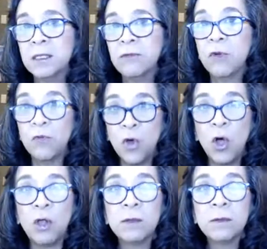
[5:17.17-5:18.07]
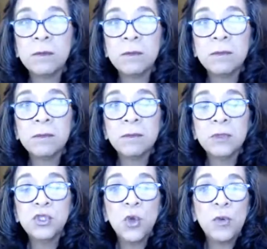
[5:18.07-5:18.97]
for fall.
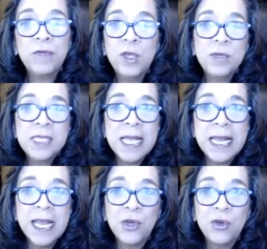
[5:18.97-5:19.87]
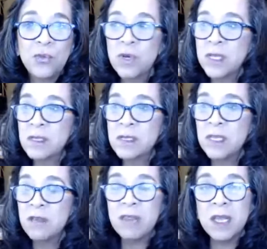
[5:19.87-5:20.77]
So if you see any good ones that
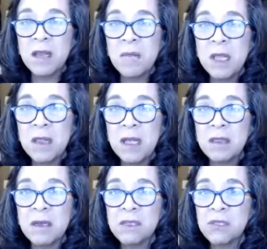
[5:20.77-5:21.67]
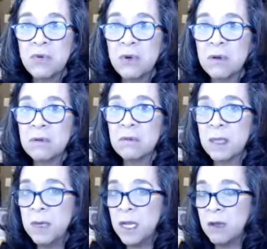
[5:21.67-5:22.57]
you think I might like that I should order,
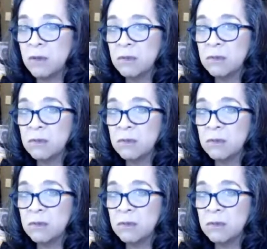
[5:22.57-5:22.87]
let me know.